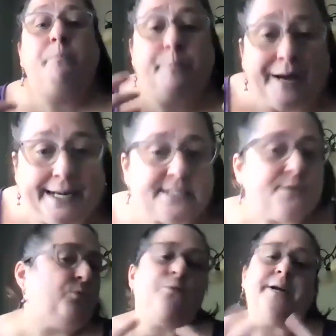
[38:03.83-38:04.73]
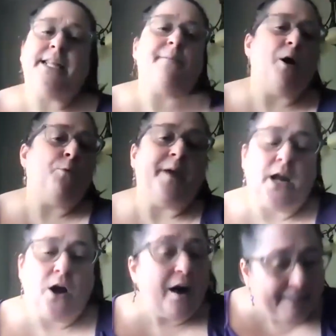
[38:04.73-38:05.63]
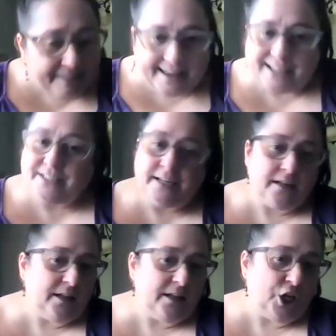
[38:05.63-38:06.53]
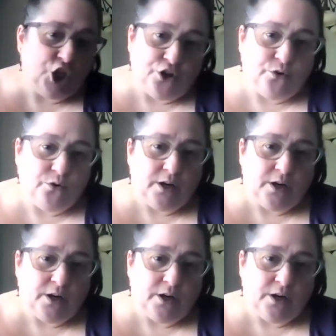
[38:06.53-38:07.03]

but it's really about being authentically you.